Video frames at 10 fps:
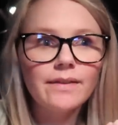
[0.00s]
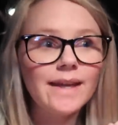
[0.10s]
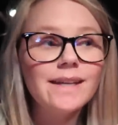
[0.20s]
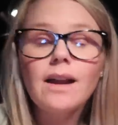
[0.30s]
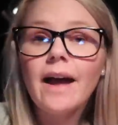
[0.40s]
They
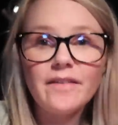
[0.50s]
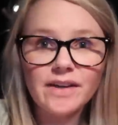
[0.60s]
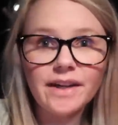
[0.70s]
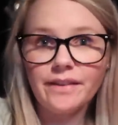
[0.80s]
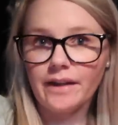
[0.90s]
did not have
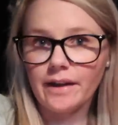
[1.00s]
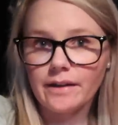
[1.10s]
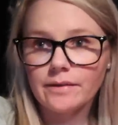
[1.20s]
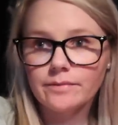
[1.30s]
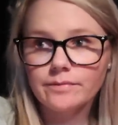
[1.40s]

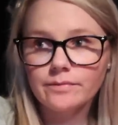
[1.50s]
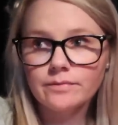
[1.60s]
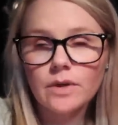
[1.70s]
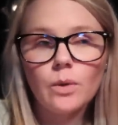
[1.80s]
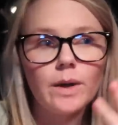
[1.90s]
anything.
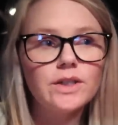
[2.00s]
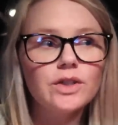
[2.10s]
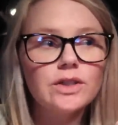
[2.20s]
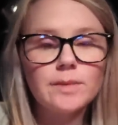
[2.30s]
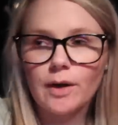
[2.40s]
Wait till
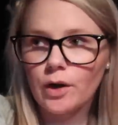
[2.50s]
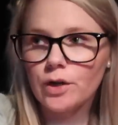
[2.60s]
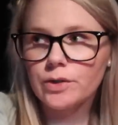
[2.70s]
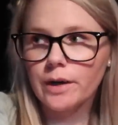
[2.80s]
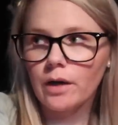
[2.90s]
you see my
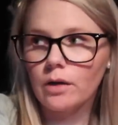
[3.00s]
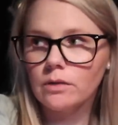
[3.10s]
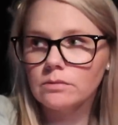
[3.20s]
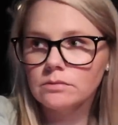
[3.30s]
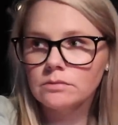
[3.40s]
grocery
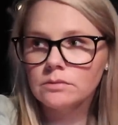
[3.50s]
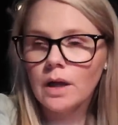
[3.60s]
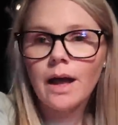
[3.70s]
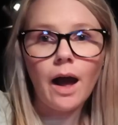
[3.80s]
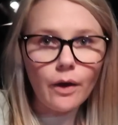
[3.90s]
haul.
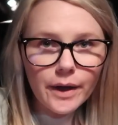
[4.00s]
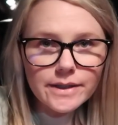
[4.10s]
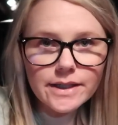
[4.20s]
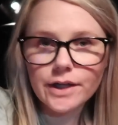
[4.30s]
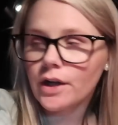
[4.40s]
I'll go ahead
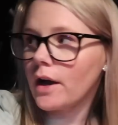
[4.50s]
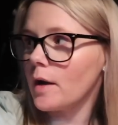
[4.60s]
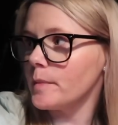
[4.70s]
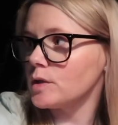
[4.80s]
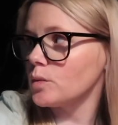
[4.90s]
and tell y'all how
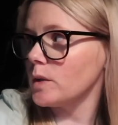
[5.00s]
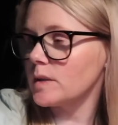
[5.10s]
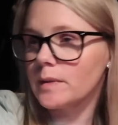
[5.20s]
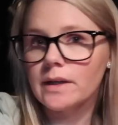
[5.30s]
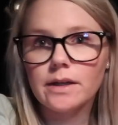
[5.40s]
much we
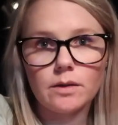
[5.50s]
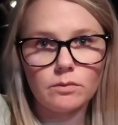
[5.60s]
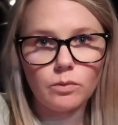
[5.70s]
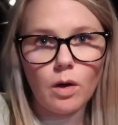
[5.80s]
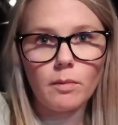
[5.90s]
spent
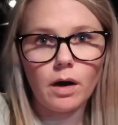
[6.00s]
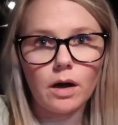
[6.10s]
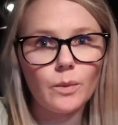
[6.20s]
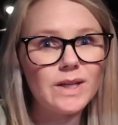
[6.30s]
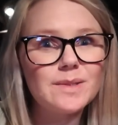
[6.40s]
in
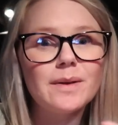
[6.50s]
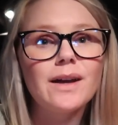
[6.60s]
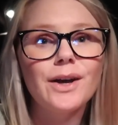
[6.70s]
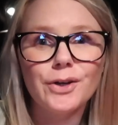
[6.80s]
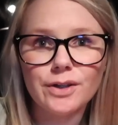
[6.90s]
Walmart. We spent
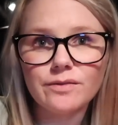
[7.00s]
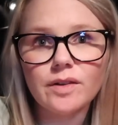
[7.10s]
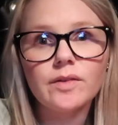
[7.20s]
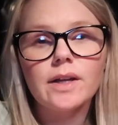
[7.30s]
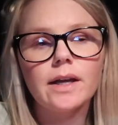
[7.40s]

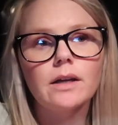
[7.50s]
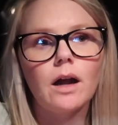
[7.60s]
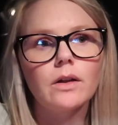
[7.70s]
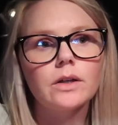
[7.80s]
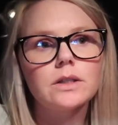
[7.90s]

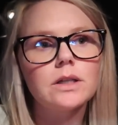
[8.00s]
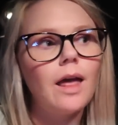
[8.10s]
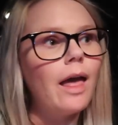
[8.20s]
$158.